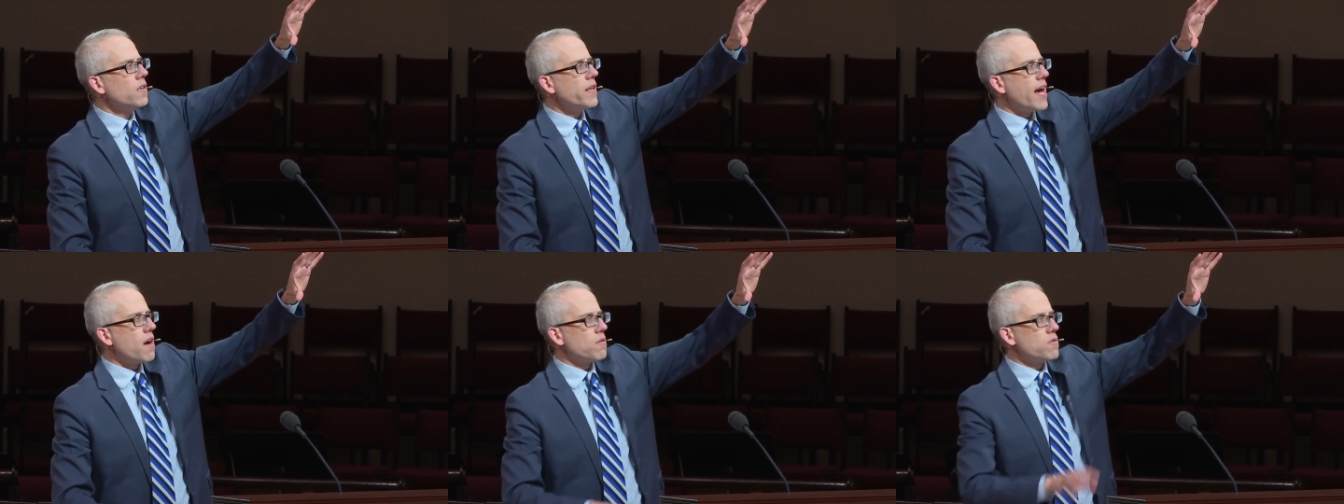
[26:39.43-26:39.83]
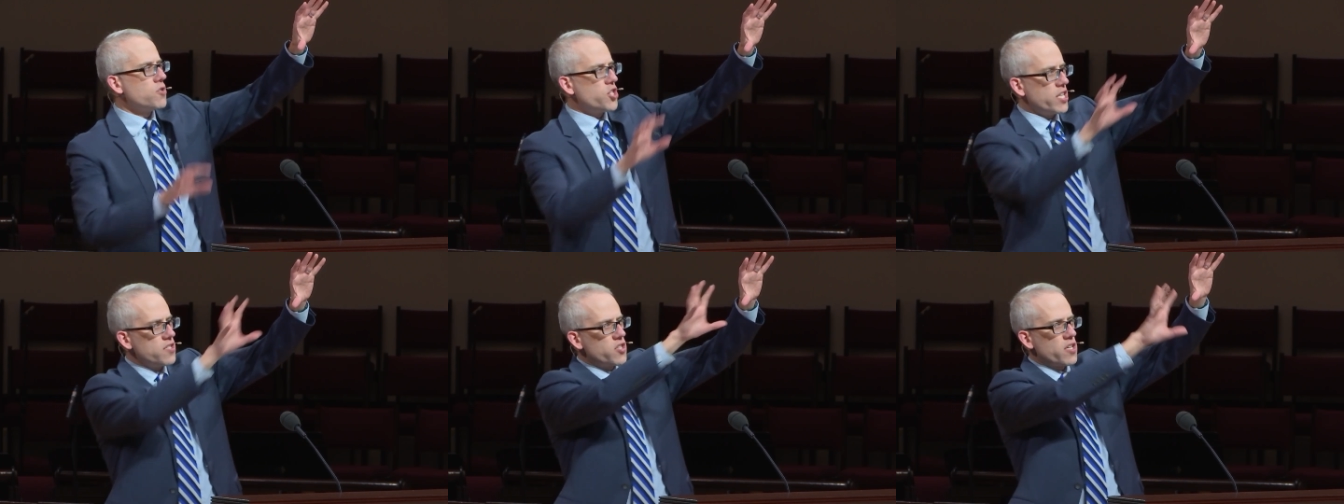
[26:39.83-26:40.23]
Now,
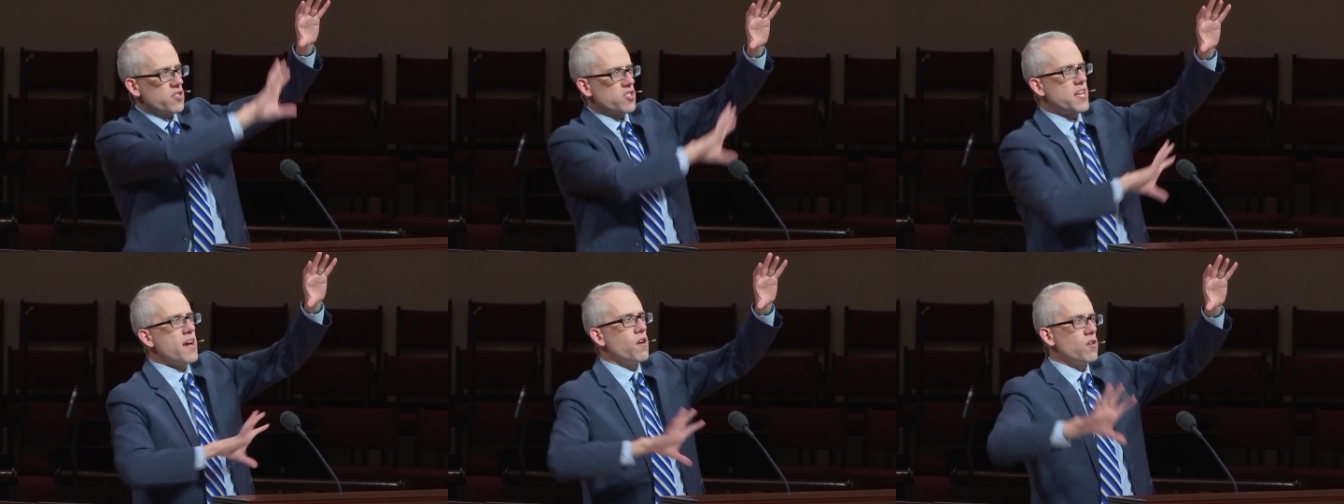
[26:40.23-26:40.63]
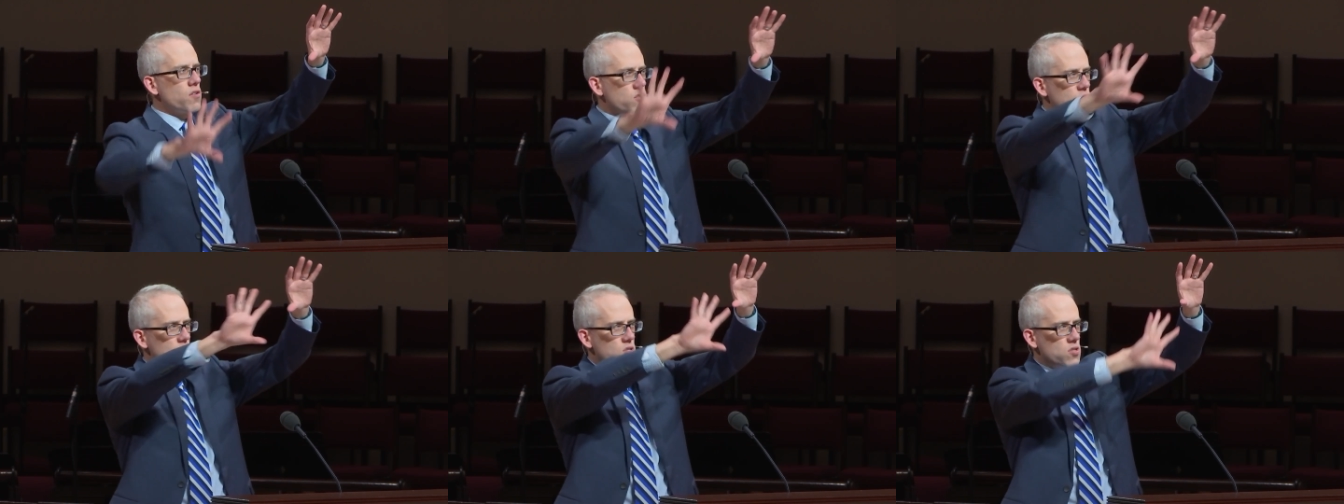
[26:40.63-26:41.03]
Jesus
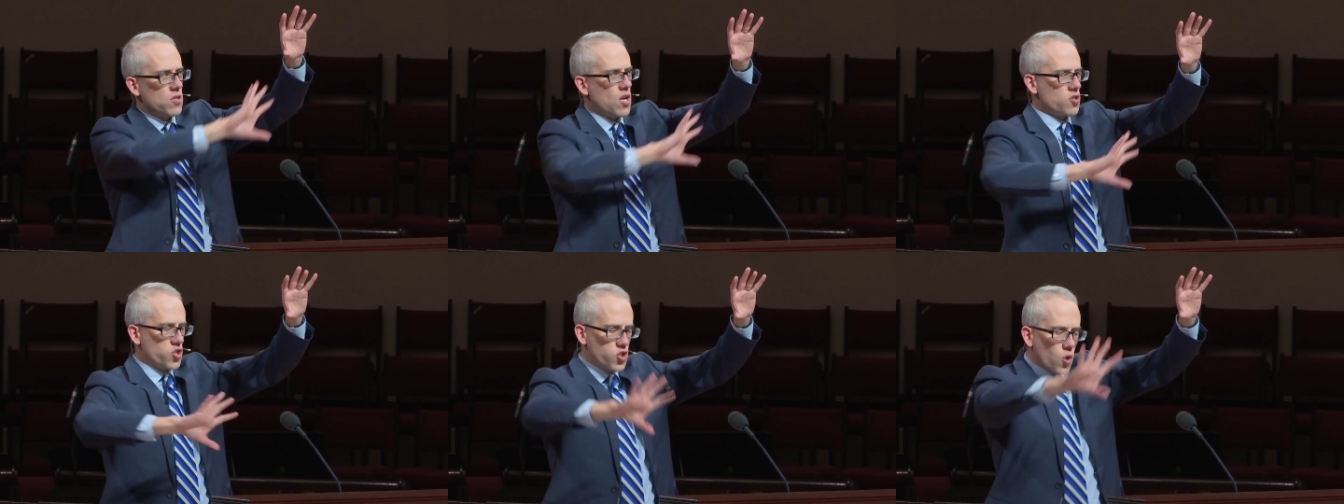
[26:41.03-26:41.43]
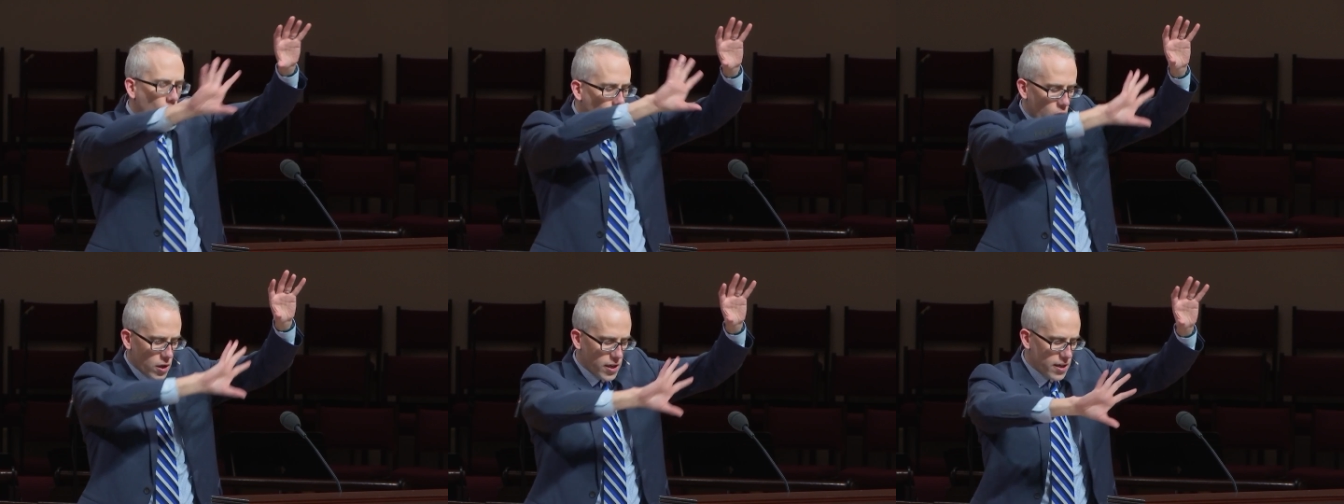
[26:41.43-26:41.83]
tells a
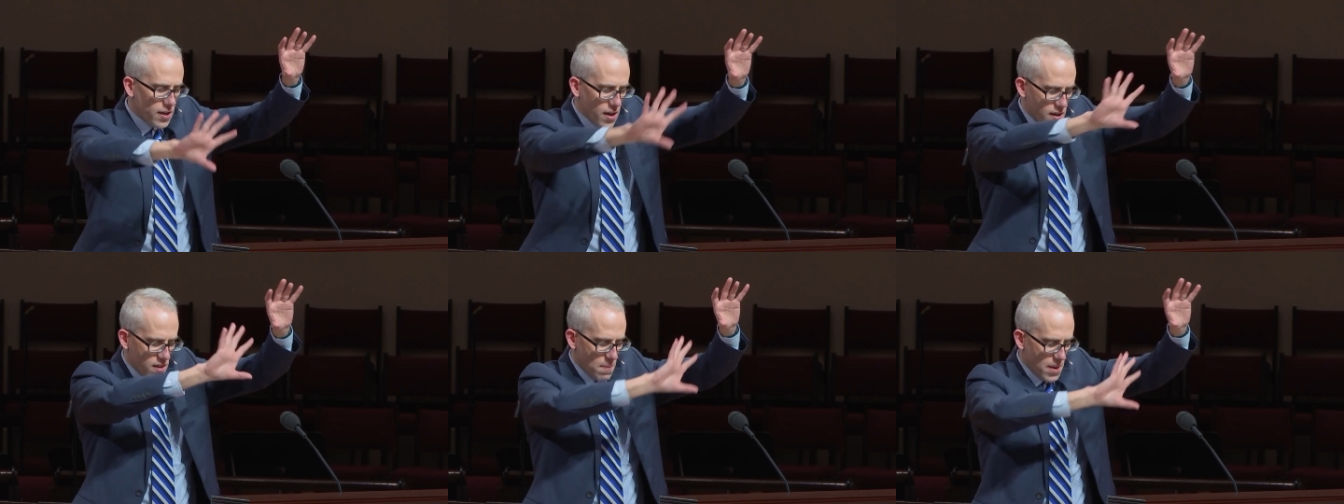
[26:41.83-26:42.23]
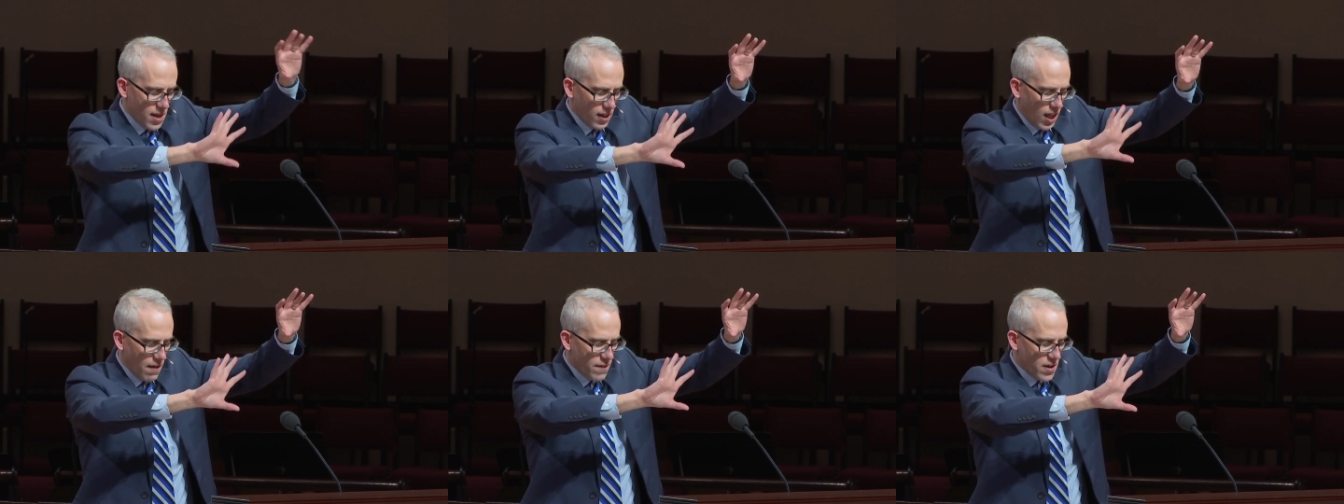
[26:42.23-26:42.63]
story in the
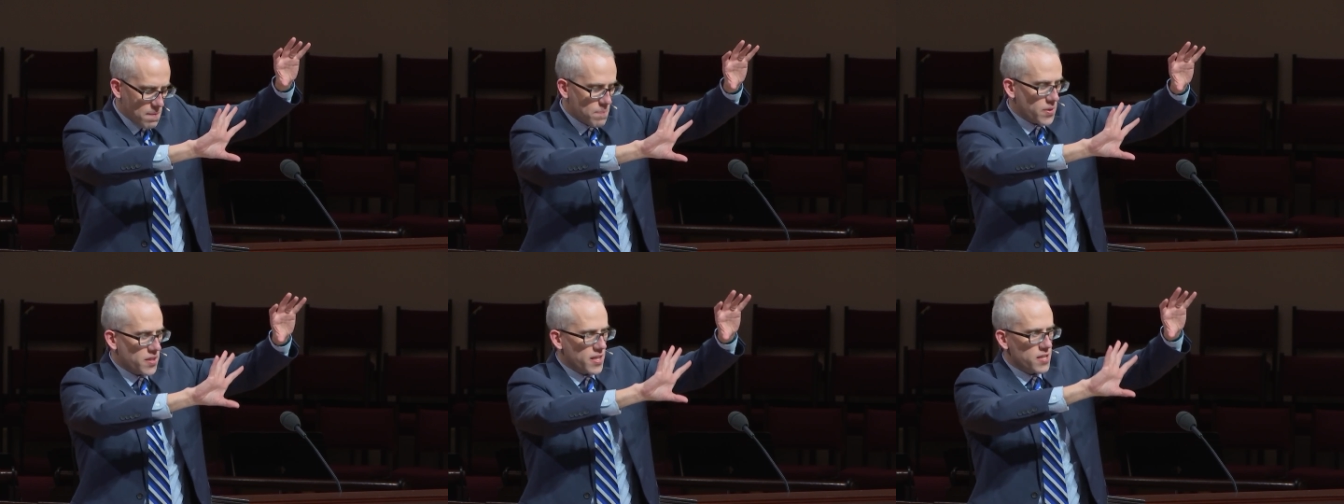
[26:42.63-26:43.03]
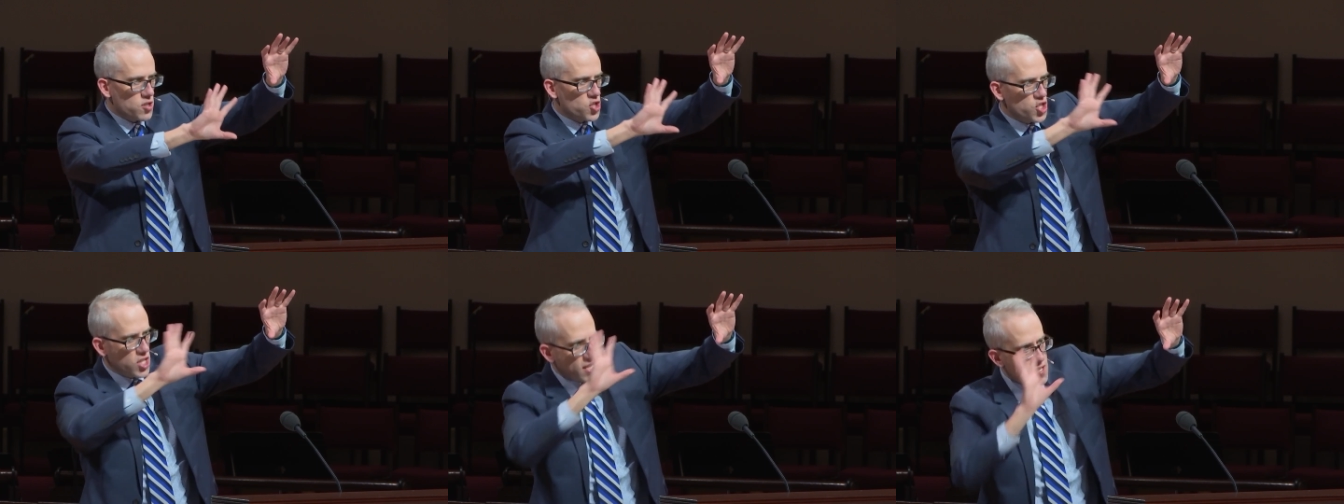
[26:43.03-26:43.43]
middle of it, but then
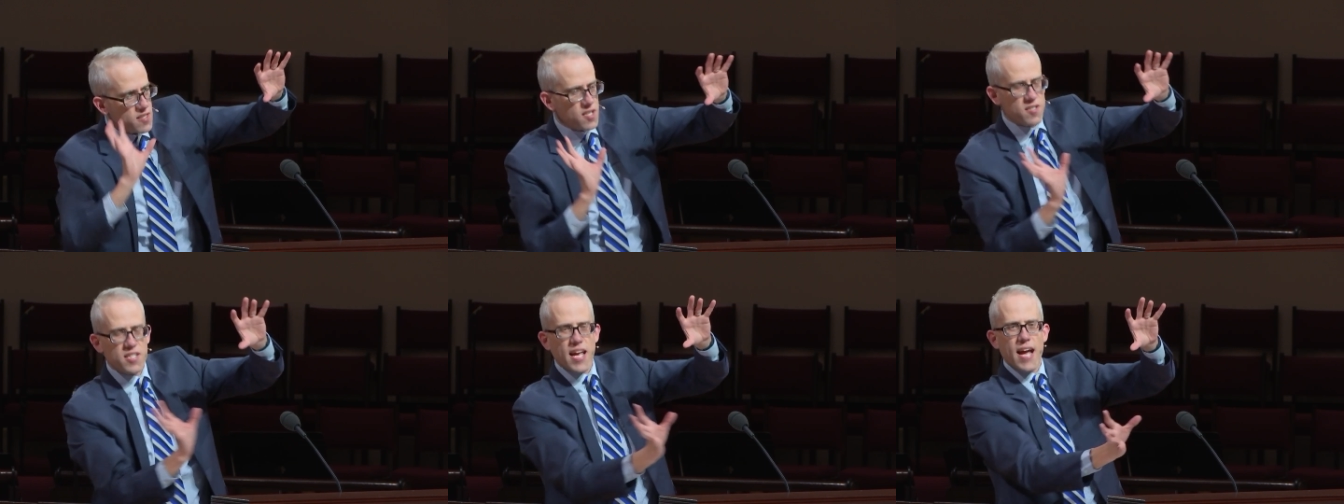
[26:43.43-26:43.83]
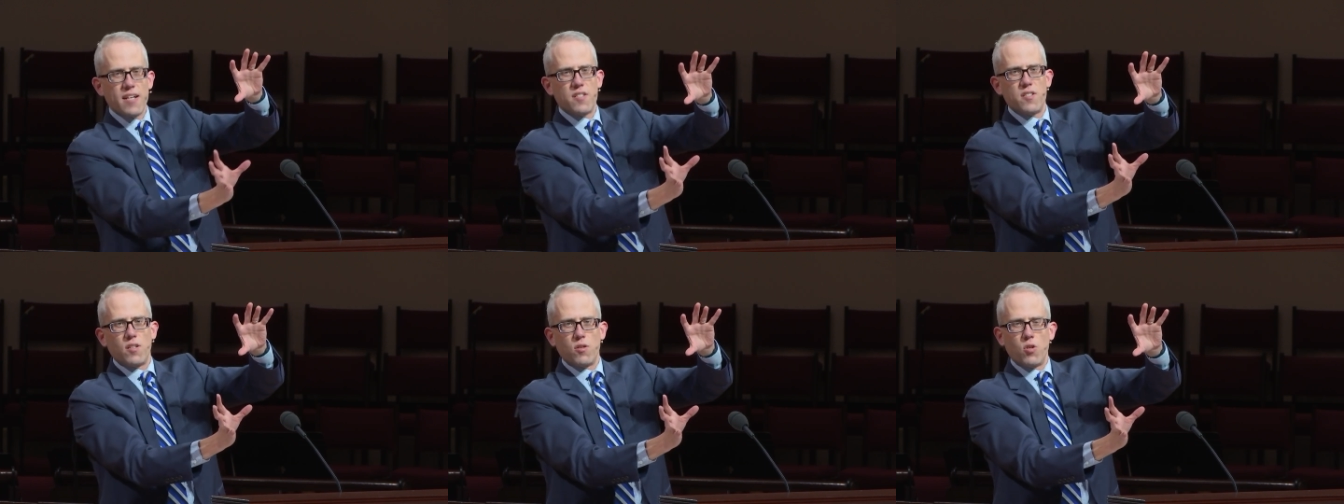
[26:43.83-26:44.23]
Jesus
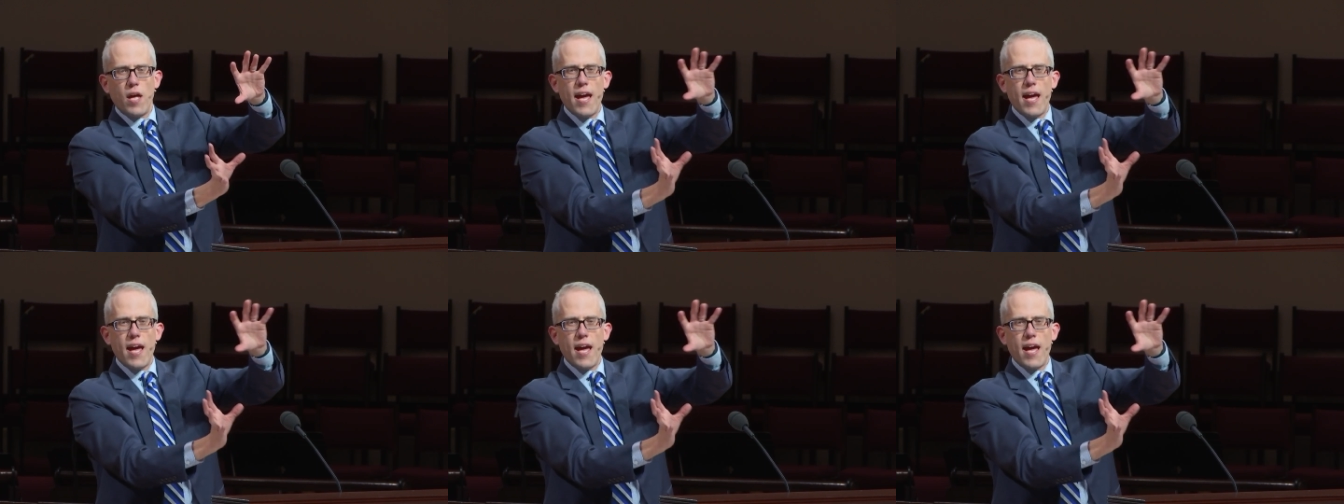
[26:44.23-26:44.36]
asks the,